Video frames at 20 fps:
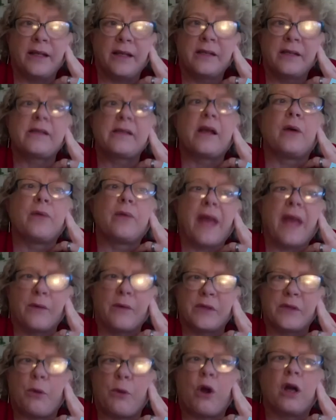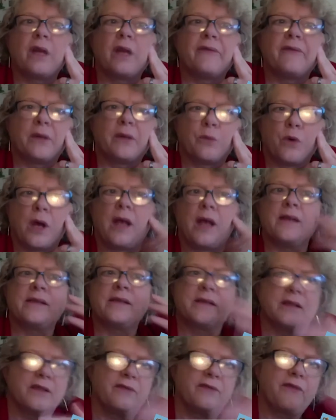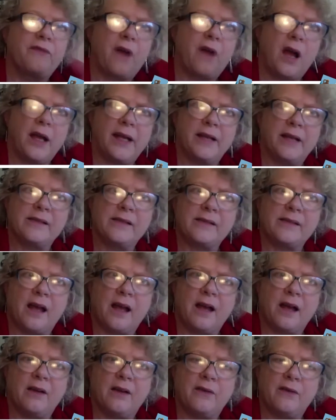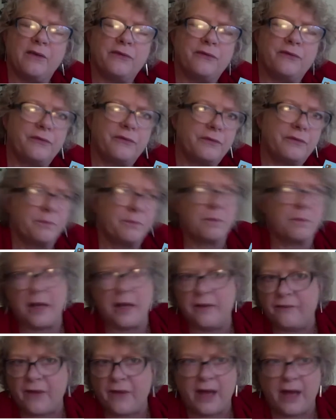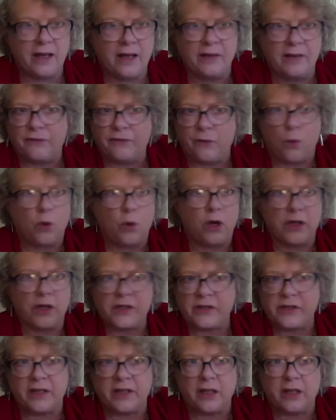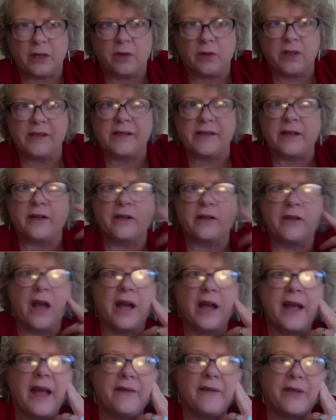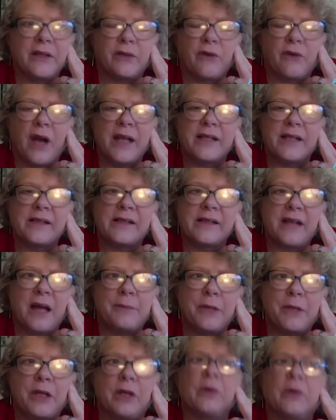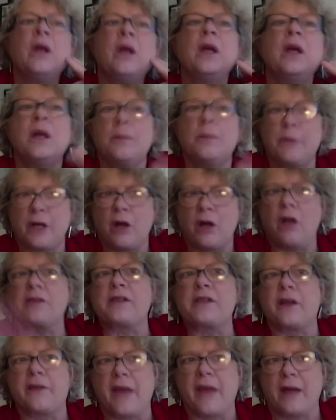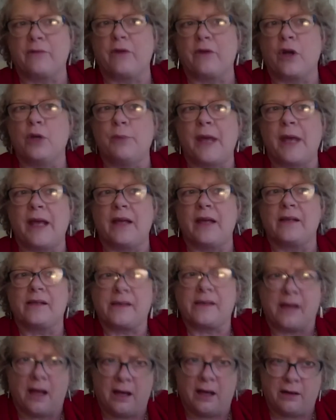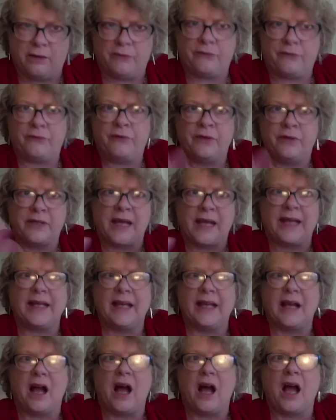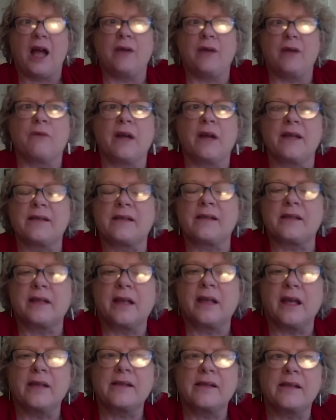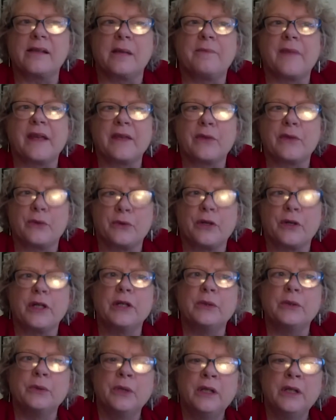So that was part of it. Was the defiance of an evading force that you considered not having the right to stop you, but also that romance of taking a high risk to get something through.